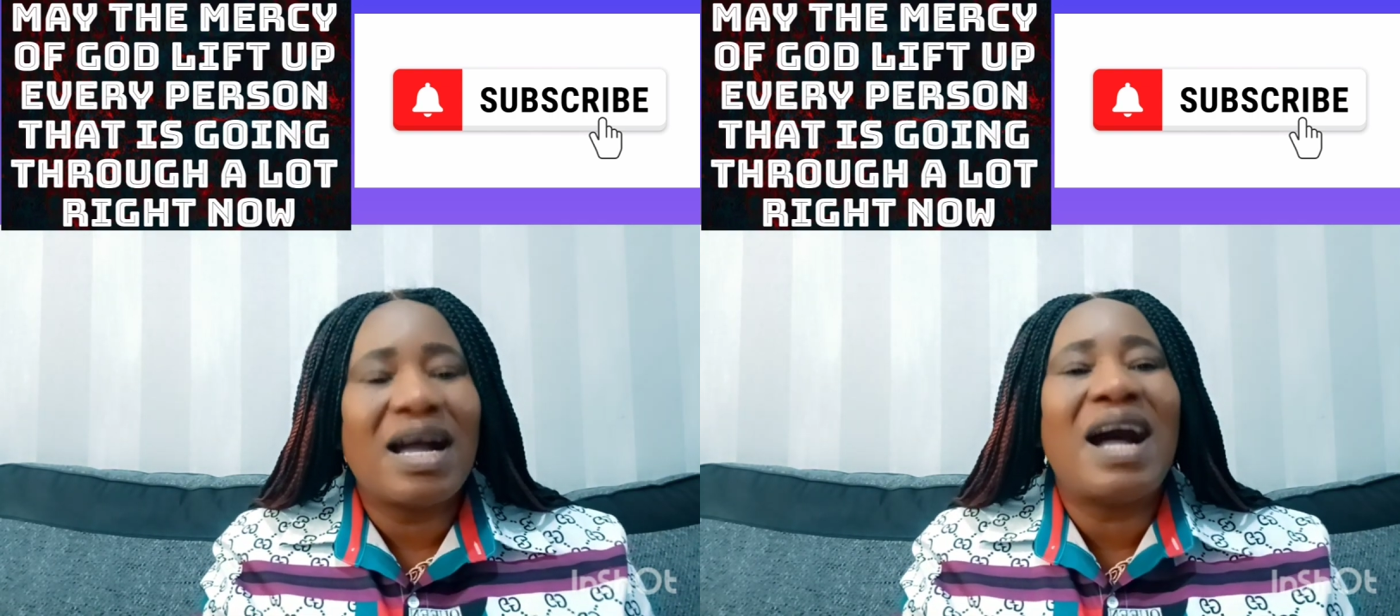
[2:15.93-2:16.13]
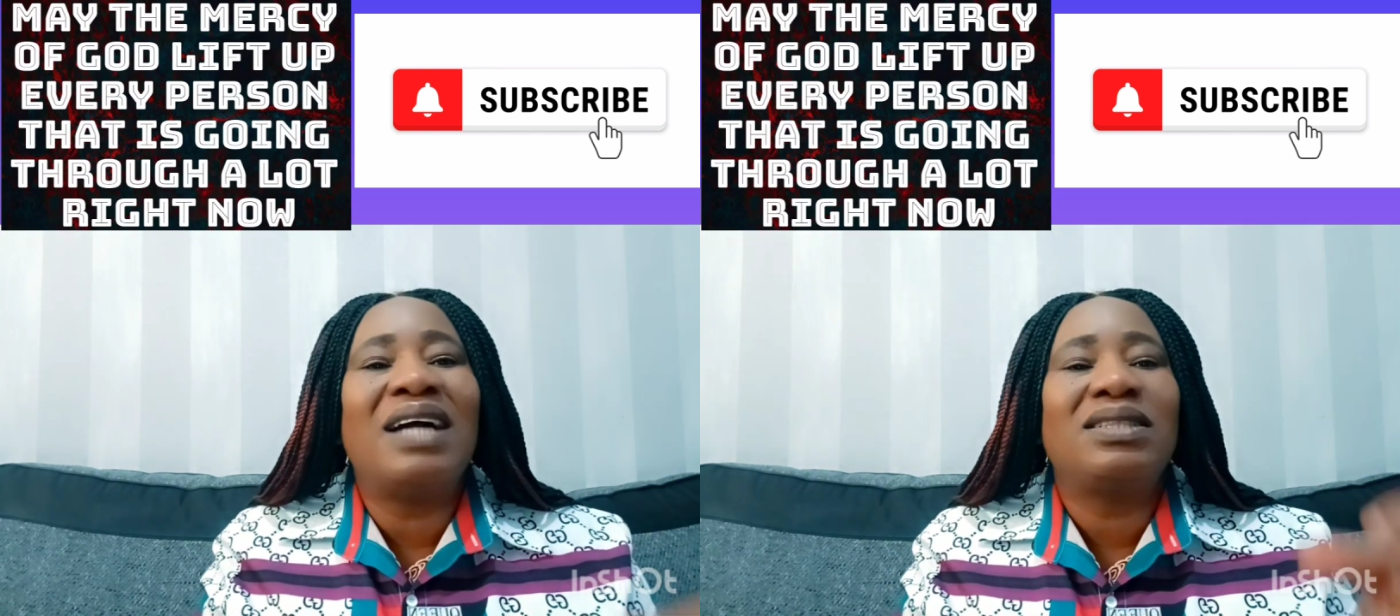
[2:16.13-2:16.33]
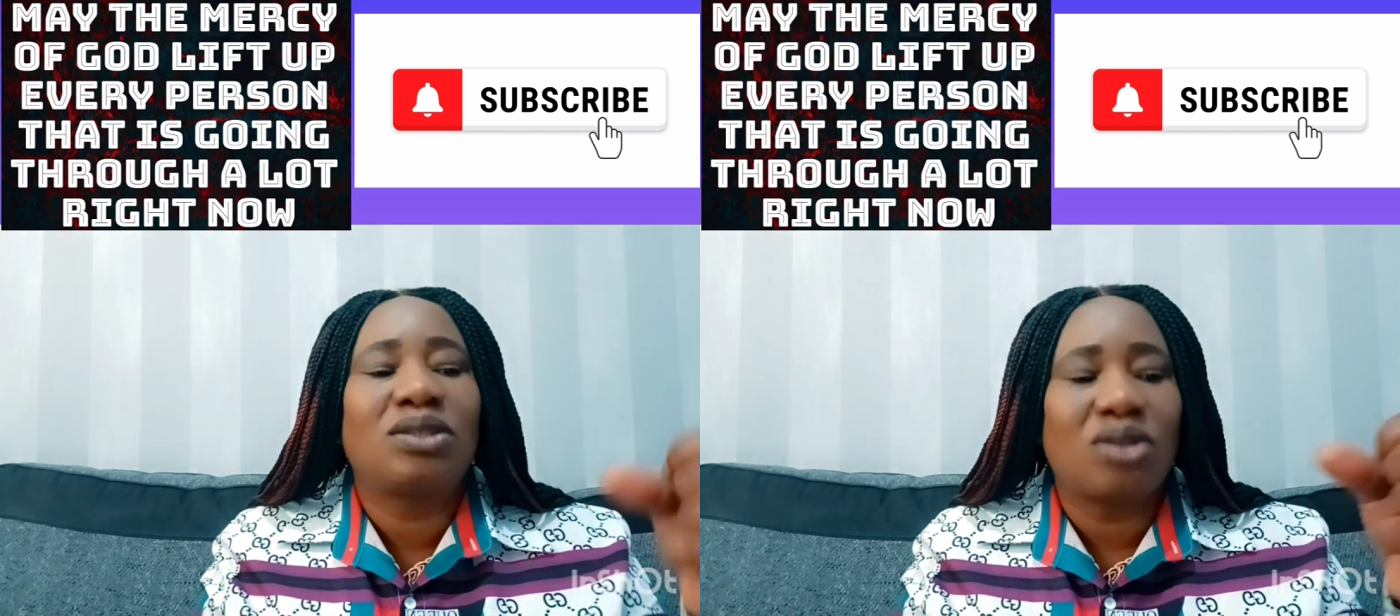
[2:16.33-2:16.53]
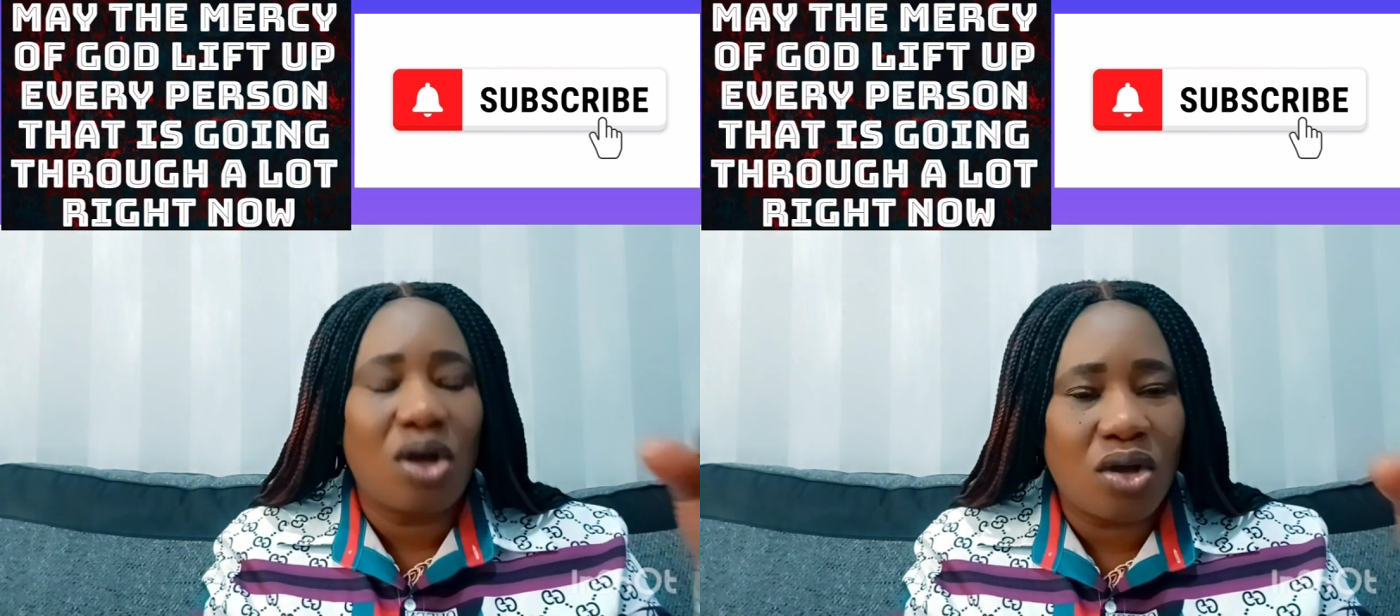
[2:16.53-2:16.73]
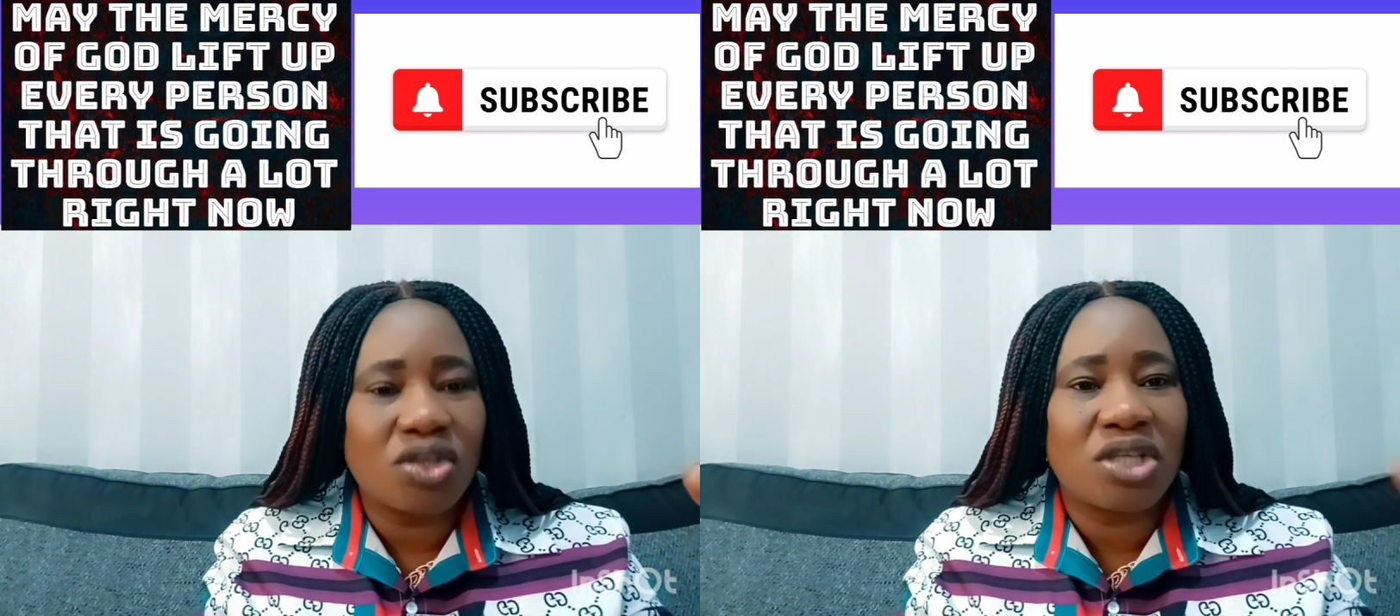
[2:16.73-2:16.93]
and
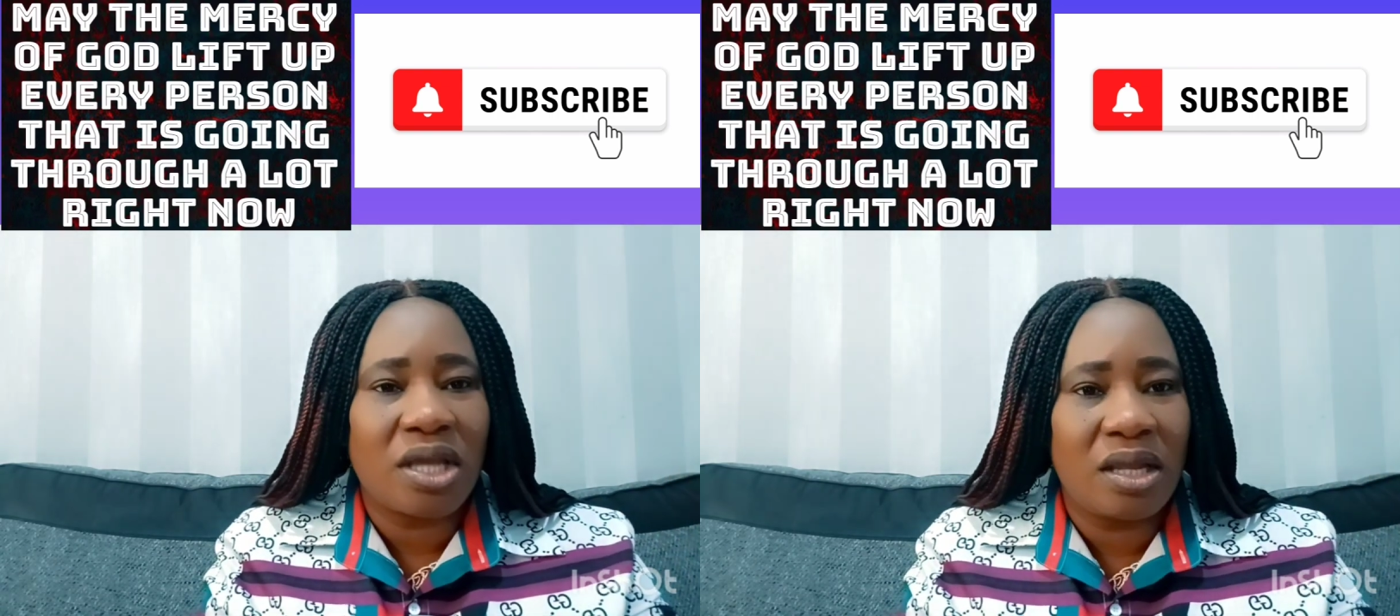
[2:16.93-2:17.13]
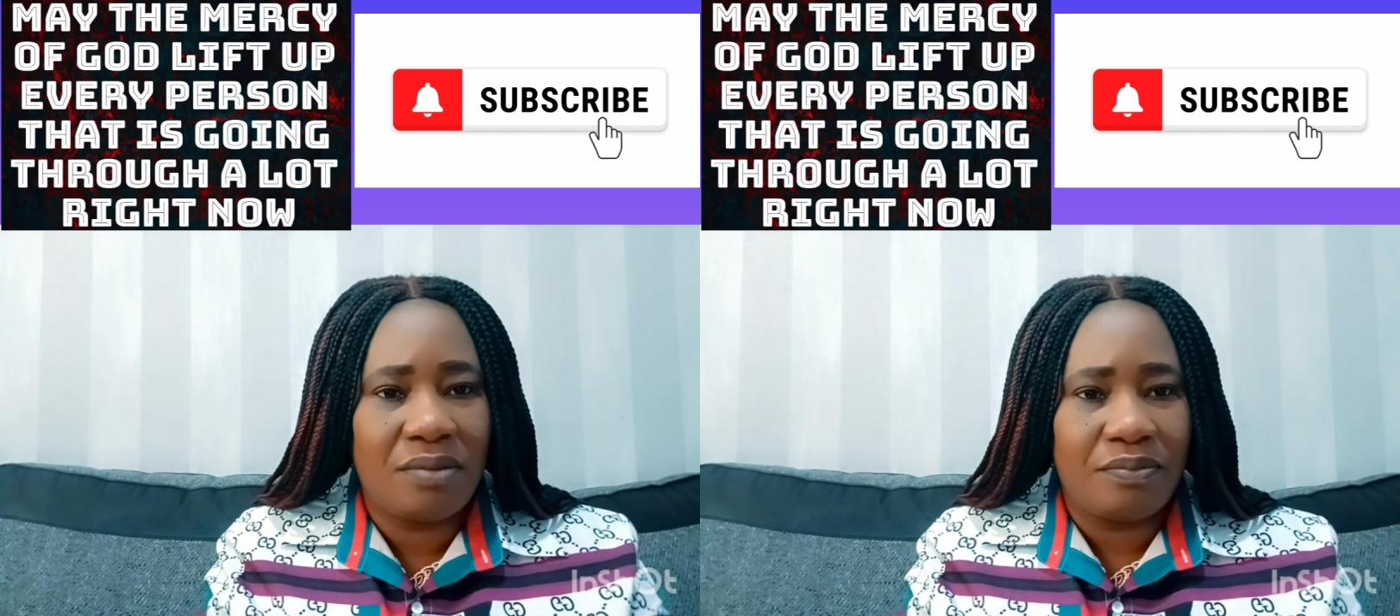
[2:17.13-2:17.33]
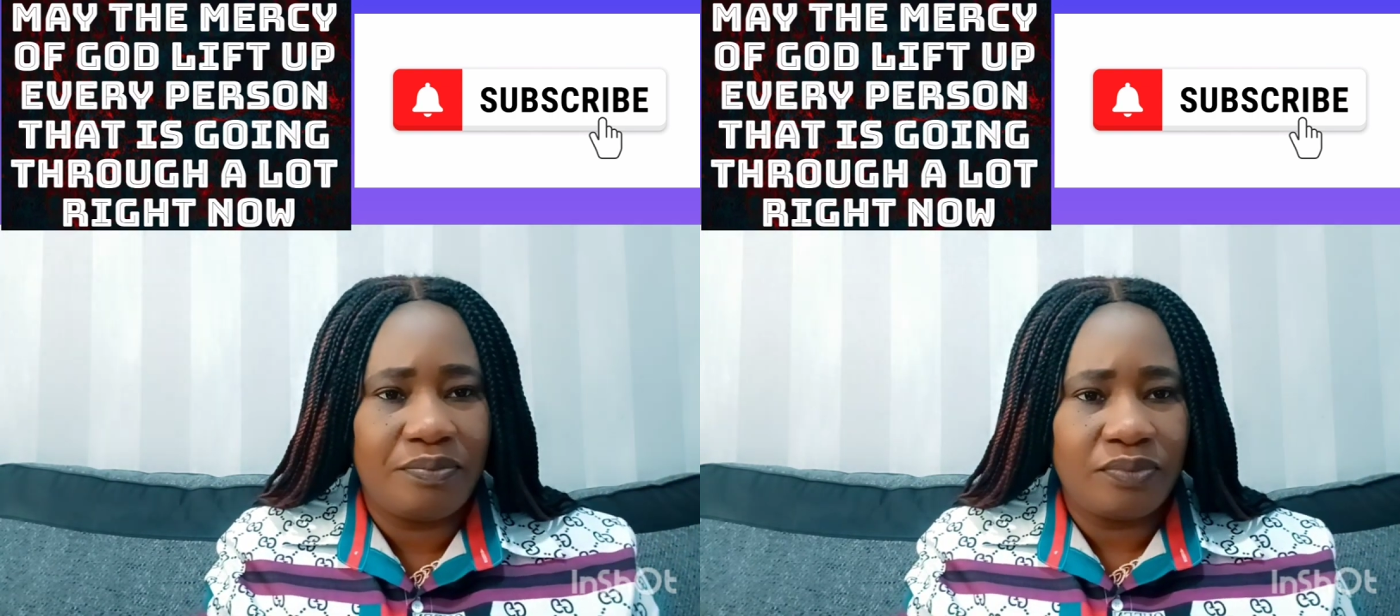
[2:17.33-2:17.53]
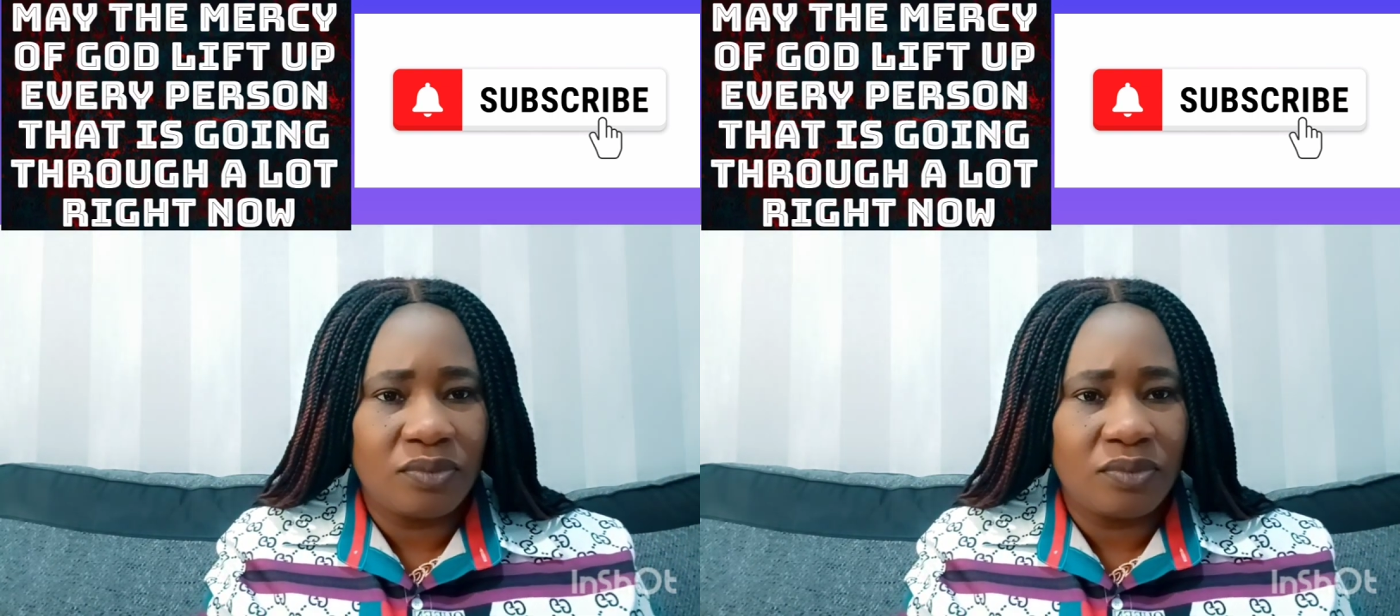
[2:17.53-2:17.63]
touch him.